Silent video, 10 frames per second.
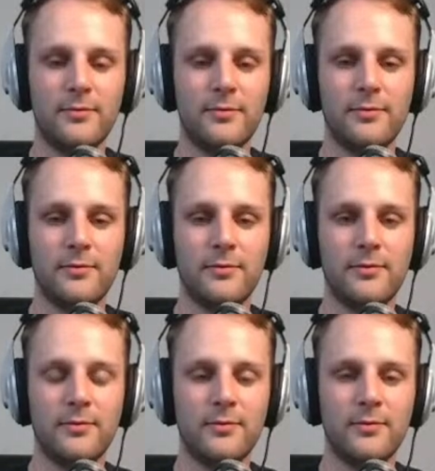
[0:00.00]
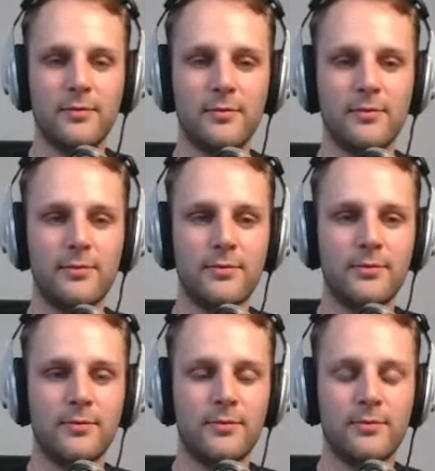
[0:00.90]

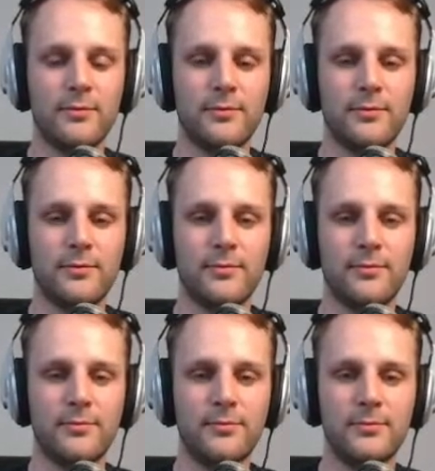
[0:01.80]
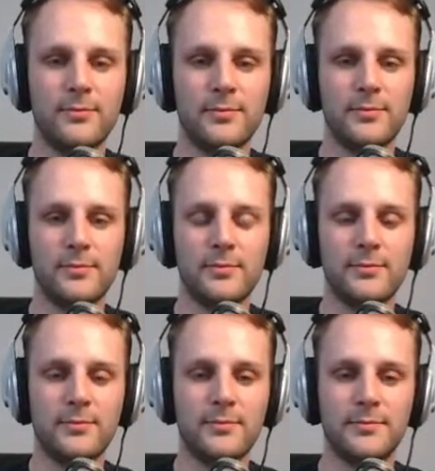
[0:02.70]

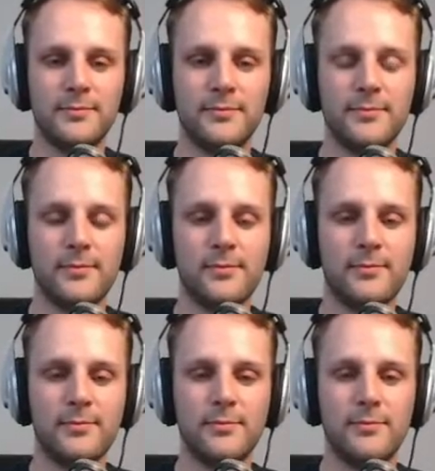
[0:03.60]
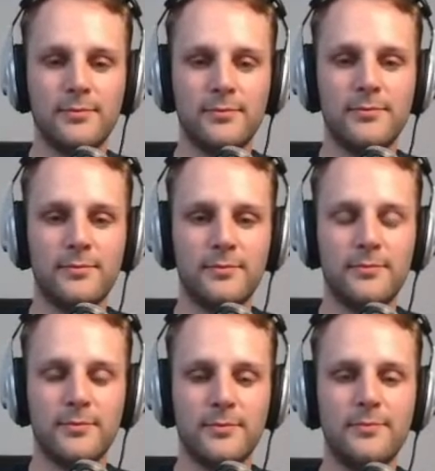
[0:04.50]

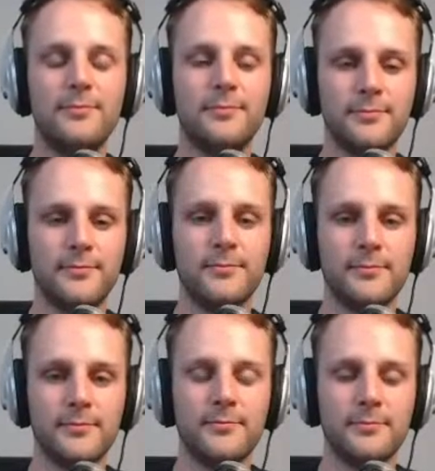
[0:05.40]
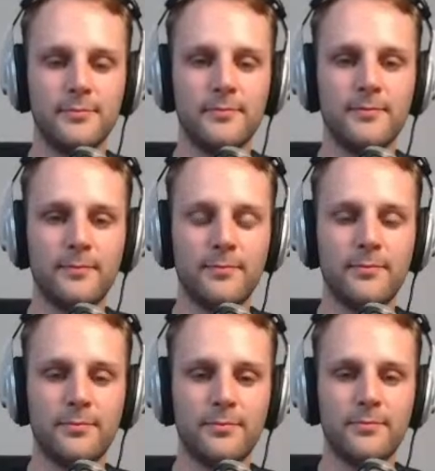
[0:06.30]

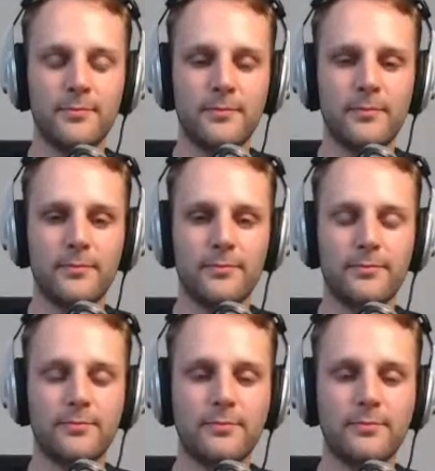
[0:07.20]
The person shown says nothing.